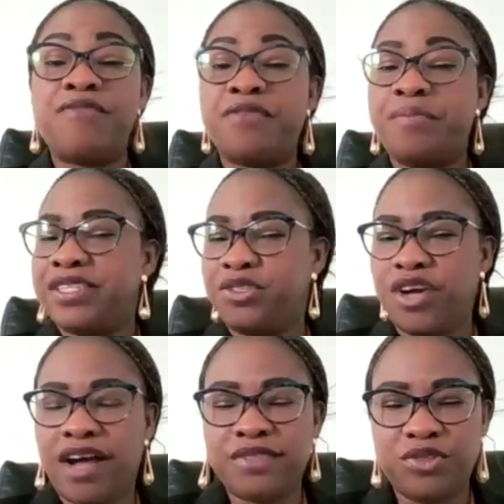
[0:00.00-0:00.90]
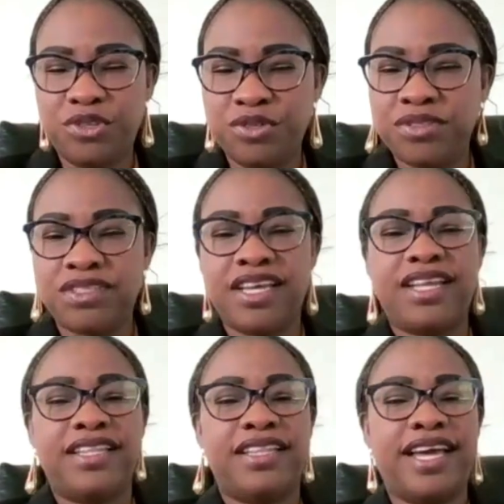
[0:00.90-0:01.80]
alphabet you have to use.
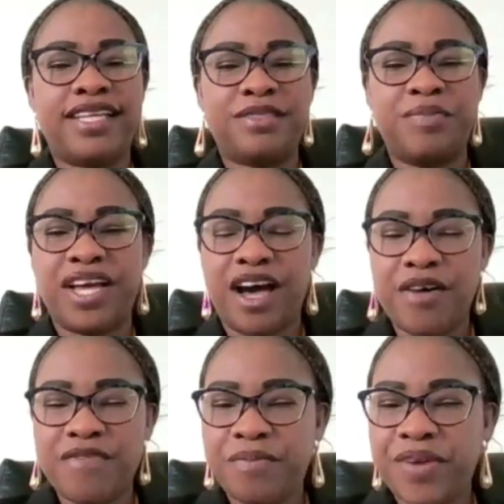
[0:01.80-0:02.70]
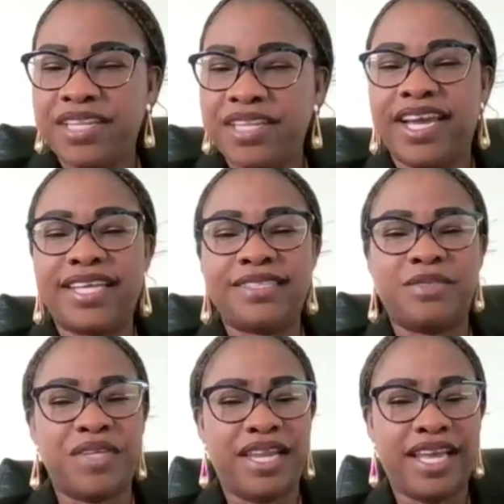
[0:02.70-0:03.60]
There has to be alphabet, there has
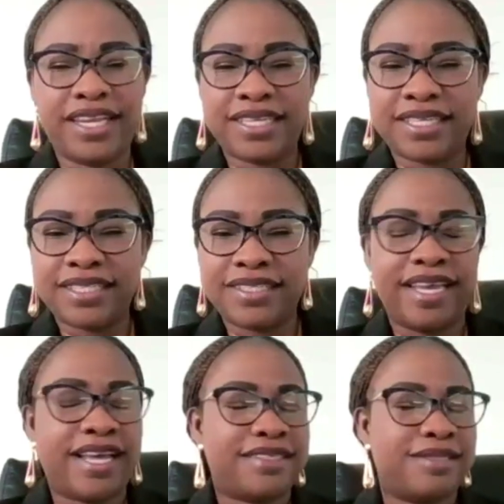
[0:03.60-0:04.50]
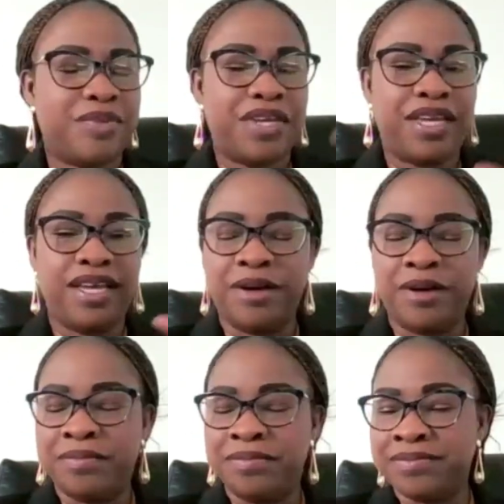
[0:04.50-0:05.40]
to be letters, there has to be